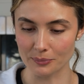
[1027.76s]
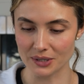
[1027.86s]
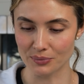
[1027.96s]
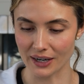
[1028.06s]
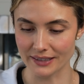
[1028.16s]
I'm
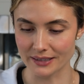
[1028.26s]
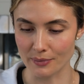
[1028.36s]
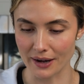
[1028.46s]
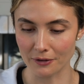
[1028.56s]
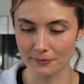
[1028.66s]
surprised
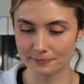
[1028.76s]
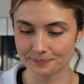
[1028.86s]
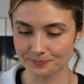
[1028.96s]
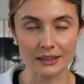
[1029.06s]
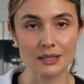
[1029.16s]
about.
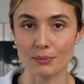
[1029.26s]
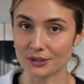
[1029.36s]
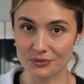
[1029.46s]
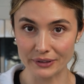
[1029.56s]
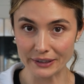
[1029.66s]
It
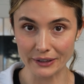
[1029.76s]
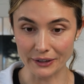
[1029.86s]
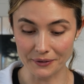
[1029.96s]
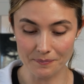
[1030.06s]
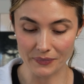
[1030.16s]
smells really good.